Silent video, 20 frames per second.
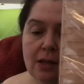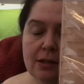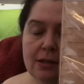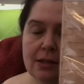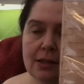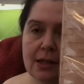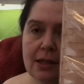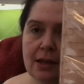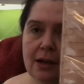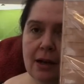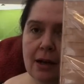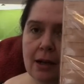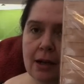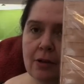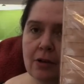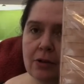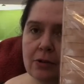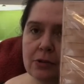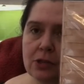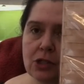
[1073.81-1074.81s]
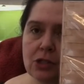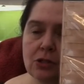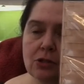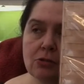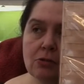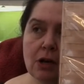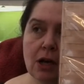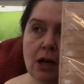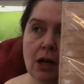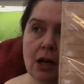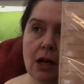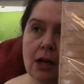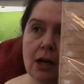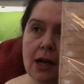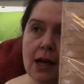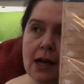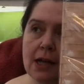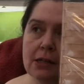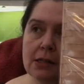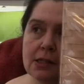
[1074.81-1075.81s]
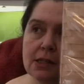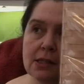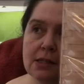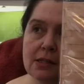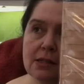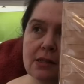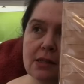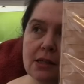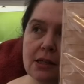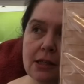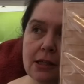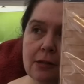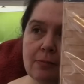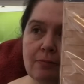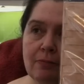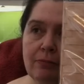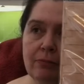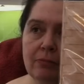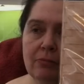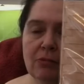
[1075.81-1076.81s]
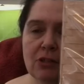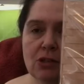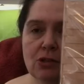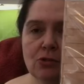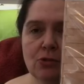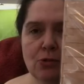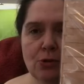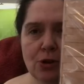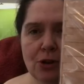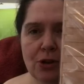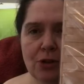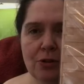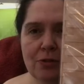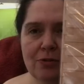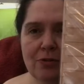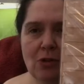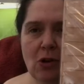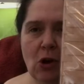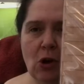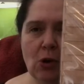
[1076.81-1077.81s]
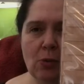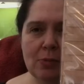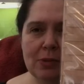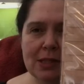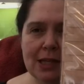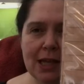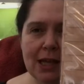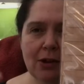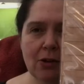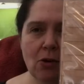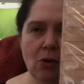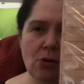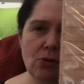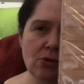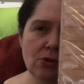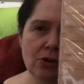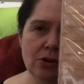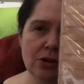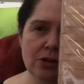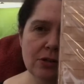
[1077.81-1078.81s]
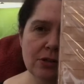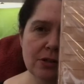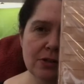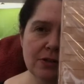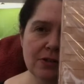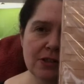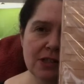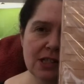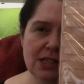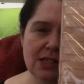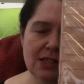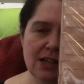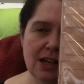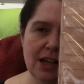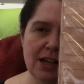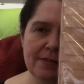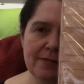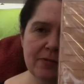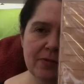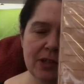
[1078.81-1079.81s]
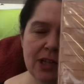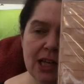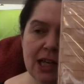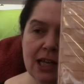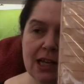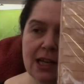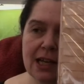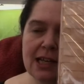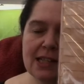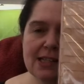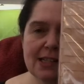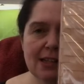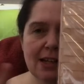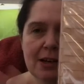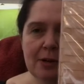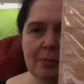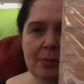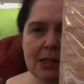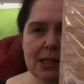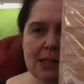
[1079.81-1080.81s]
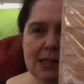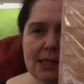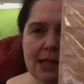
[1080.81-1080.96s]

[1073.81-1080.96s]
that I go to uh, has the sort of home decor stuff. It's not a big